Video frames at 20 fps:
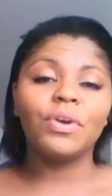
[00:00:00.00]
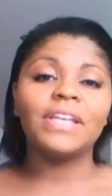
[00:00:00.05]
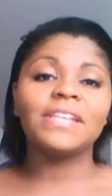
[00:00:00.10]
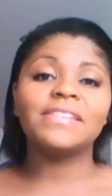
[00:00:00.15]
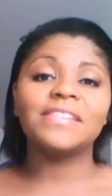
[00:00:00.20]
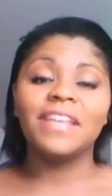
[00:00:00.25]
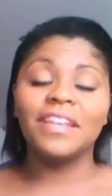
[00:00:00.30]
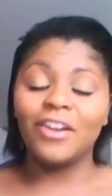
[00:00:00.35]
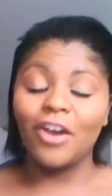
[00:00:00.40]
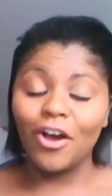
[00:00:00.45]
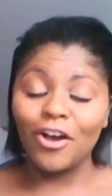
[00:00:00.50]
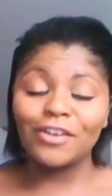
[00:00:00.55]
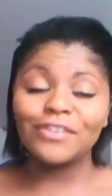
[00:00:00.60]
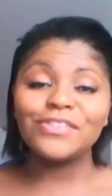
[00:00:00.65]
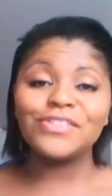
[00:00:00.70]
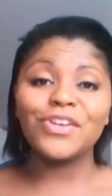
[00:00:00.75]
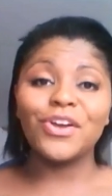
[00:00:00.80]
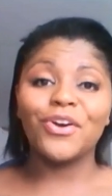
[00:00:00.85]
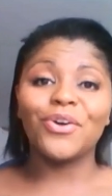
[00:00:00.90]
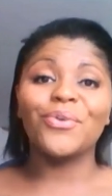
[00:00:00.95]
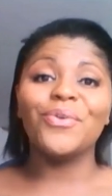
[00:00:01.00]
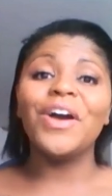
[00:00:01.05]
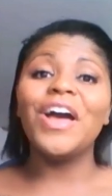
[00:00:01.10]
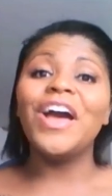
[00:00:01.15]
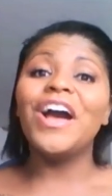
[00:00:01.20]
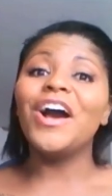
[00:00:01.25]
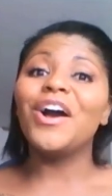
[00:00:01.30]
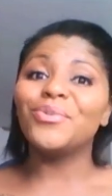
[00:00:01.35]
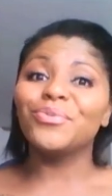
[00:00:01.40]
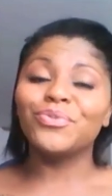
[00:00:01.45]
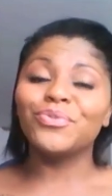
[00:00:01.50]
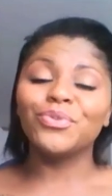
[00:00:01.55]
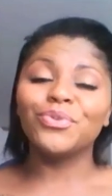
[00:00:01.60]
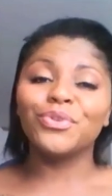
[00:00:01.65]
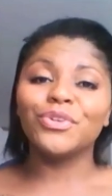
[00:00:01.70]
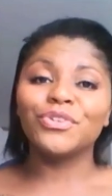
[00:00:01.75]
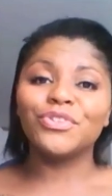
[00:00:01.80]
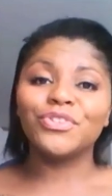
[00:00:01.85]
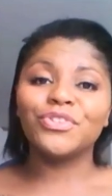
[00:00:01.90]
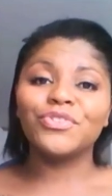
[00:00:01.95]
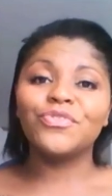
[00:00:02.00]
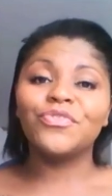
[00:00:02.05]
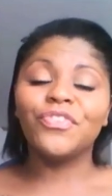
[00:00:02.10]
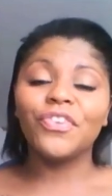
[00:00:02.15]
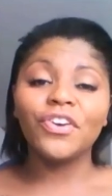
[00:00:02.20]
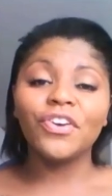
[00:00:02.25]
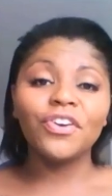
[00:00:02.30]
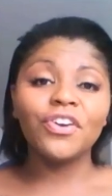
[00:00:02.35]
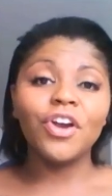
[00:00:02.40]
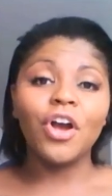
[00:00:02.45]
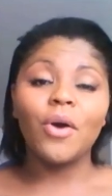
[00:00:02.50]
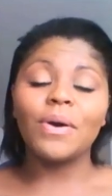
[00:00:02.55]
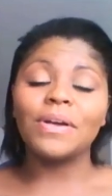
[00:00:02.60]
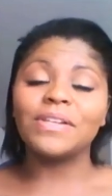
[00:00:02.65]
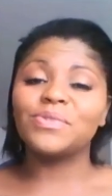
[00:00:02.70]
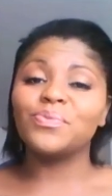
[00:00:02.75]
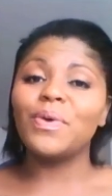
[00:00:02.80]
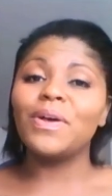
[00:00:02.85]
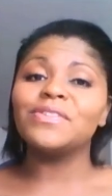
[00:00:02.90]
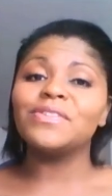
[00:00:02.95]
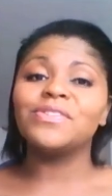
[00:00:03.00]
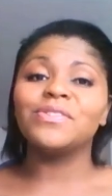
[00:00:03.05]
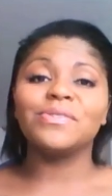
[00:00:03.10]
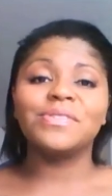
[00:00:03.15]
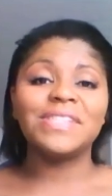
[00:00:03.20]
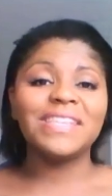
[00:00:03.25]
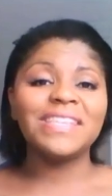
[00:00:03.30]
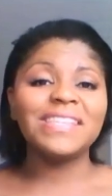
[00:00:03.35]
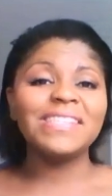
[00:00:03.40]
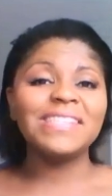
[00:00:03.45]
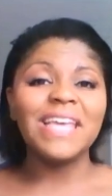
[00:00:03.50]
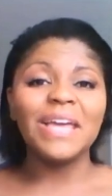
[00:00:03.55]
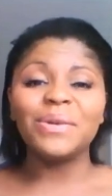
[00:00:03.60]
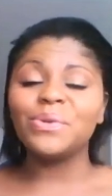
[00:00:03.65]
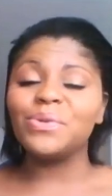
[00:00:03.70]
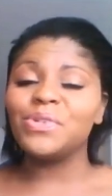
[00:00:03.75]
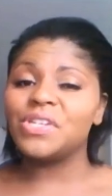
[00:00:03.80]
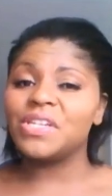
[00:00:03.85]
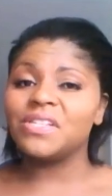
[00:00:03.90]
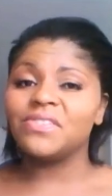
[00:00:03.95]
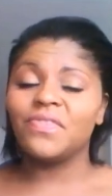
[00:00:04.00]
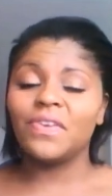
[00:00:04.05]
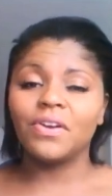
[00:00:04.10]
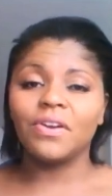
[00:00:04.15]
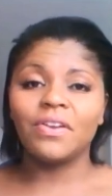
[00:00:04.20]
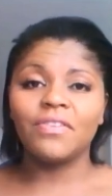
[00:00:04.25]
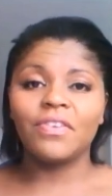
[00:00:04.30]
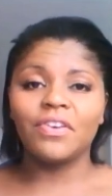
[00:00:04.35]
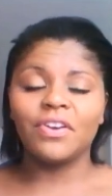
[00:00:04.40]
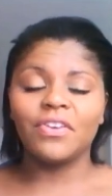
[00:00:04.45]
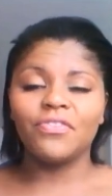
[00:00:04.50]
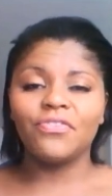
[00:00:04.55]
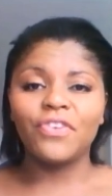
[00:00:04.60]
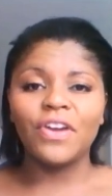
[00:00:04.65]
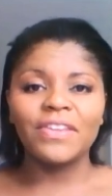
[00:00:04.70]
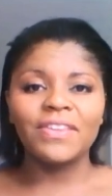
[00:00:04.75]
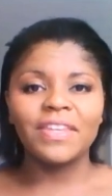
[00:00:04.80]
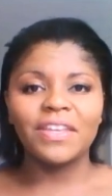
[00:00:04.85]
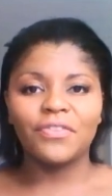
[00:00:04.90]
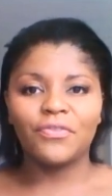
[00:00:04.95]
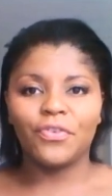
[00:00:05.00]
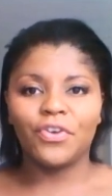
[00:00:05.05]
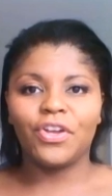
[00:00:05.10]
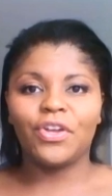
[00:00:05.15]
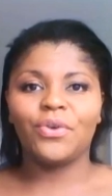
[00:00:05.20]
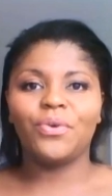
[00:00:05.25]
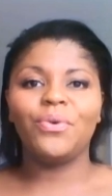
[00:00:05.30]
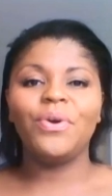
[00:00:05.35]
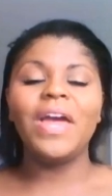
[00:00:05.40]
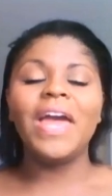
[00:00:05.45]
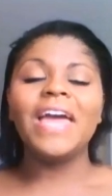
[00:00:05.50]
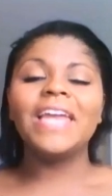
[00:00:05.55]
is it also a ruler to Virgo as well. So see, this energy is very very friendly for you.